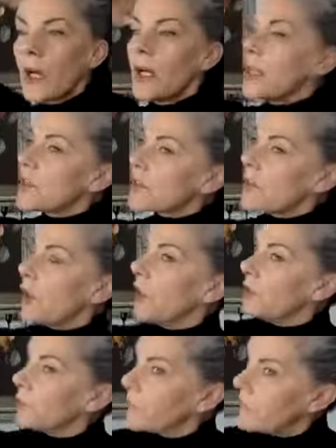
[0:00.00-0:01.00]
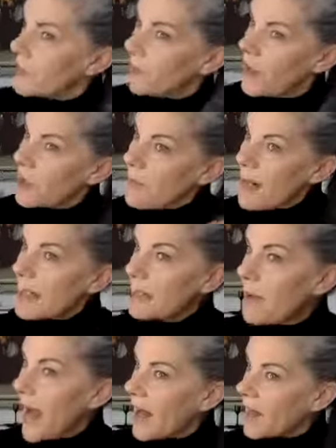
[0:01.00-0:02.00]
So the volumizing
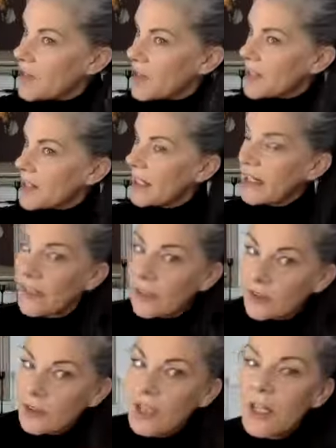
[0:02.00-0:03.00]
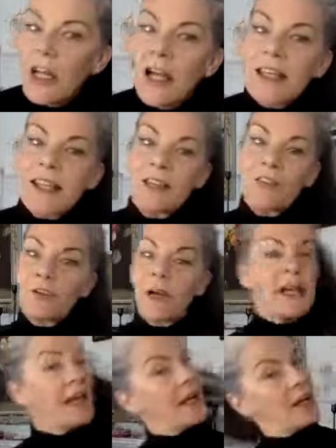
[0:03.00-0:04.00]
powder just here has given my
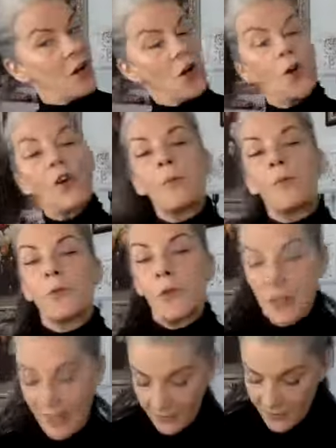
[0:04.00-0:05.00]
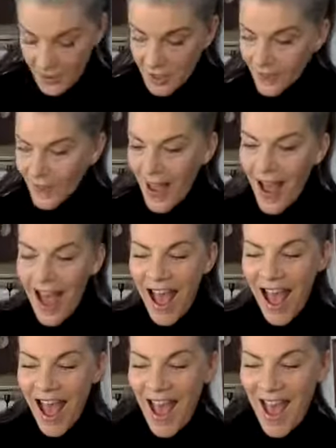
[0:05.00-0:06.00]
hair a whole heap of root lift,
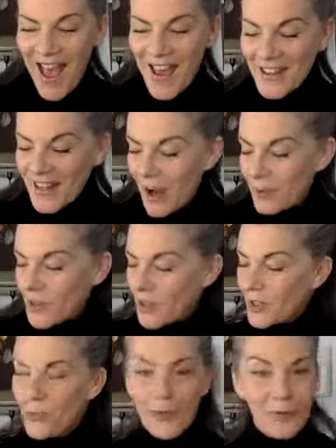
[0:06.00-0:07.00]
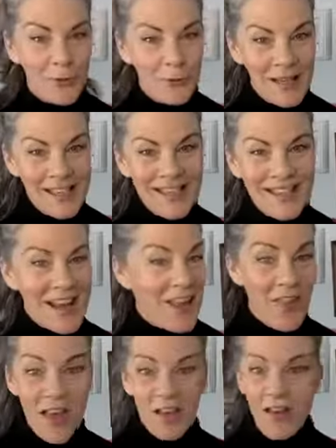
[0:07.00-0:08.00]
and I'm just going to put a few pins in
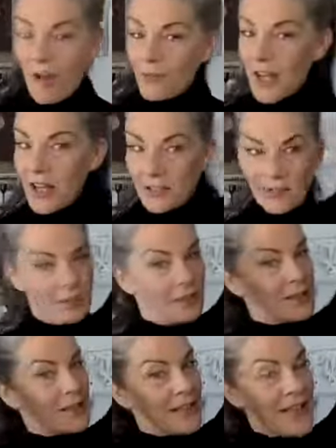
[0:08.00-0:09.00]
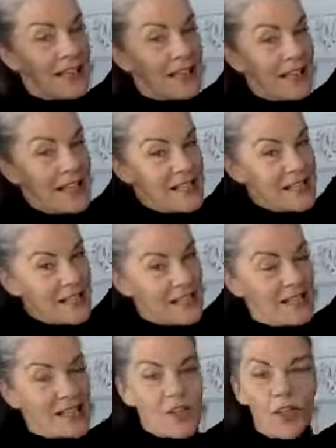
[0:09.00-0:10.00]
and then I'm done. At least
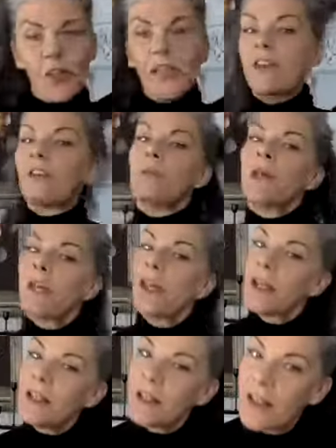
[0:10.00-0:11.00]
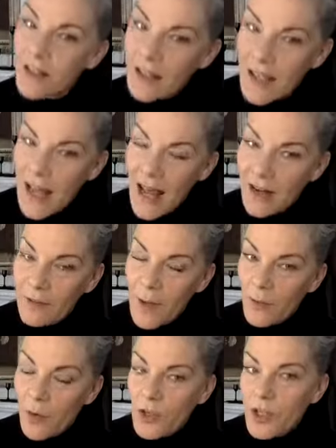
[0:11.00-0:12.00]
it's going to give me another day out of
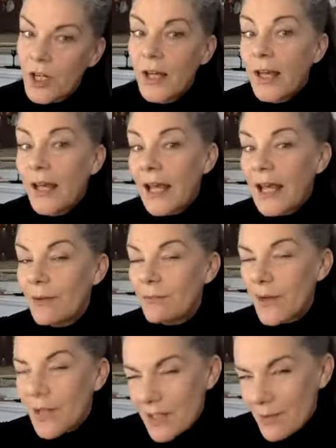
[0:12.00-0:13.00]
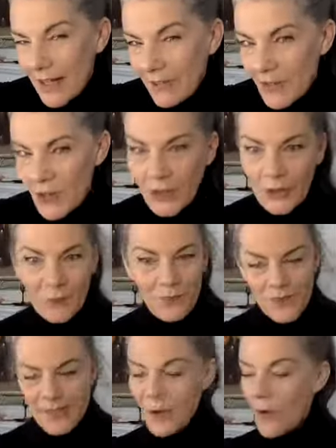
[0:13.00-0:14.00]
my wash, possibly even 2.
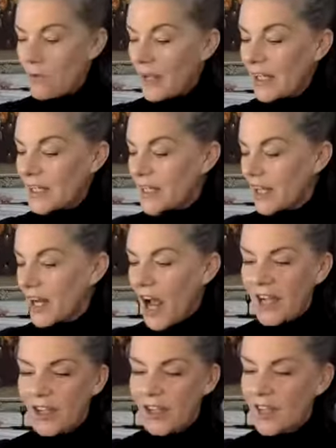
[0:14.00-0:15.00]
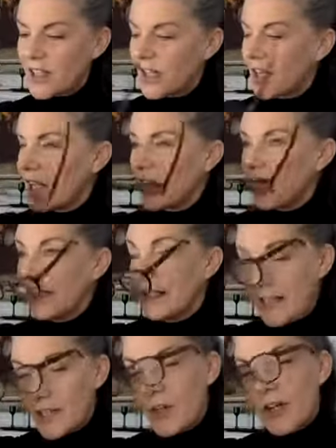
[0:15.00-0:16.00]
So it means that I could
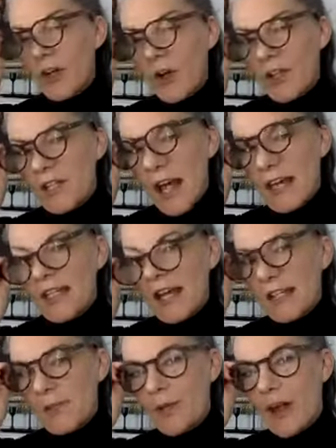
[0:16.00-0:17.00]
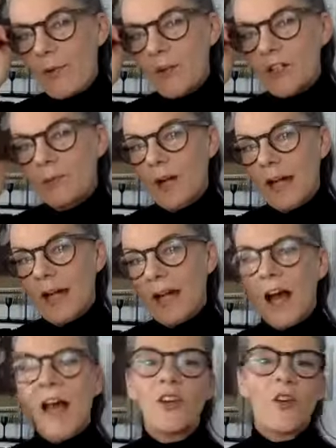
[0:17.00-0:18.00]
literally go 10 days without washing my hair.
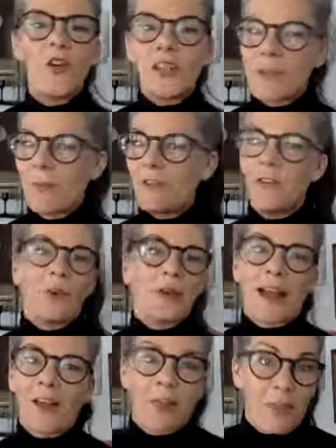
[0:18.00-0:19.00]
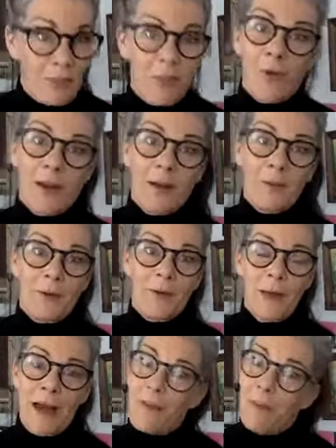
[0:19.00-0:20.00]
I know some of you are like throwing up in your
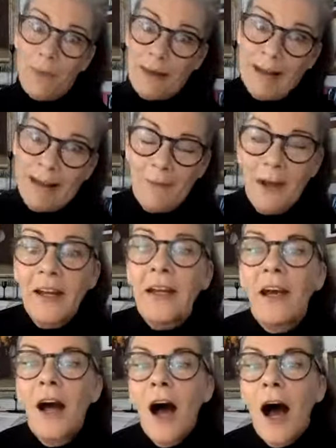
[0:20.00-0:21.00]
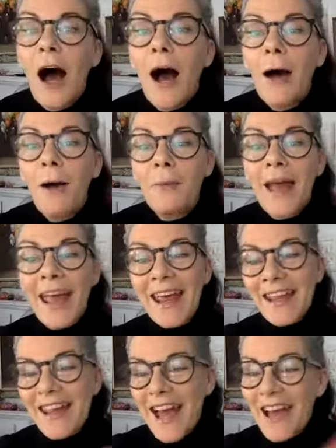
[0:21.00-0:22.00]
mouth, but anyway.
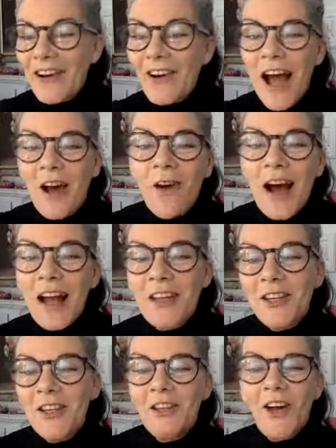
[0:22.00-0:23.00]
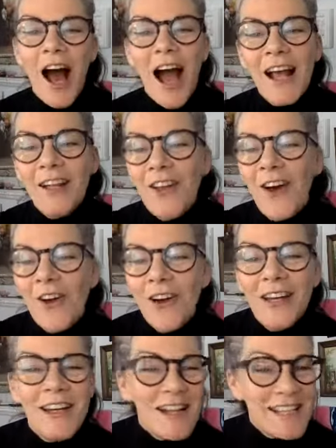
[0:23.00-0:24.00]
Hey Gail, how are you? Hi Laurie,
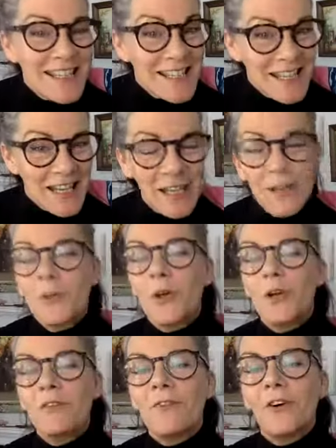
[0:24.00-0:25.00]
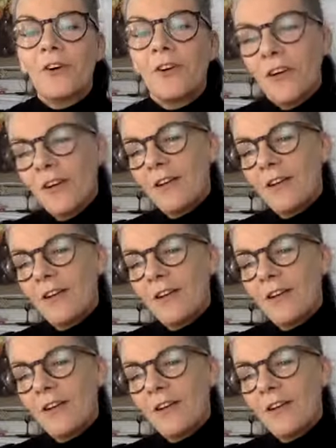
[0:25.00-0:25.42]
nice to see you, beautiful.